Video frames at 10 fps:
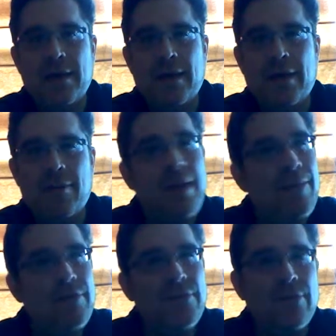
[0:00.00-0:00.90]

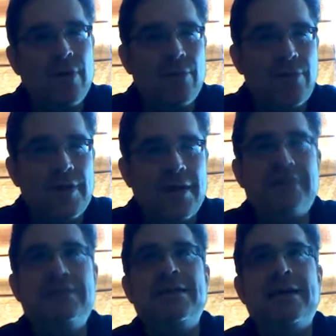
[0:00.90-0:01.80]
Maybe sooner, we'll see.
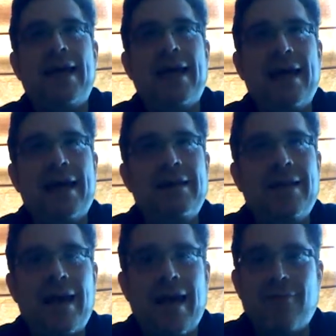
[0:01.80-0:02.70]
And
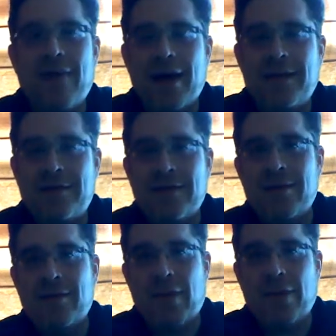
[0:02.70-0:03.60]
I've got,
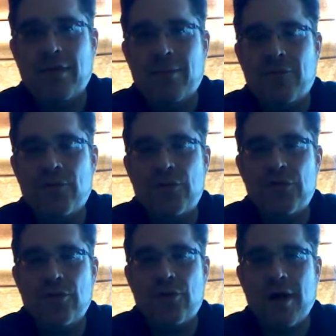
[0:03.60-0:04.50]
I think, my first
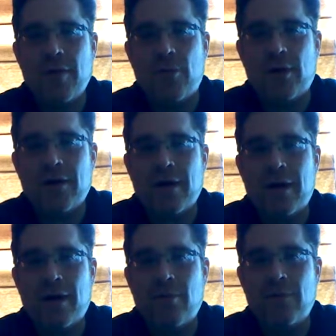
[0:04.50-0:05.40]
true crime book,
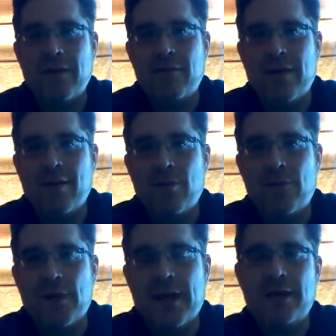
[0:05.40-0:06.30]
hopefully available
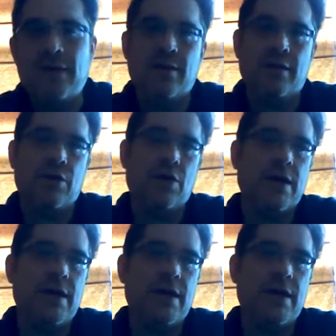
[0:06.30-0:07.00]
for Kindle and Nook.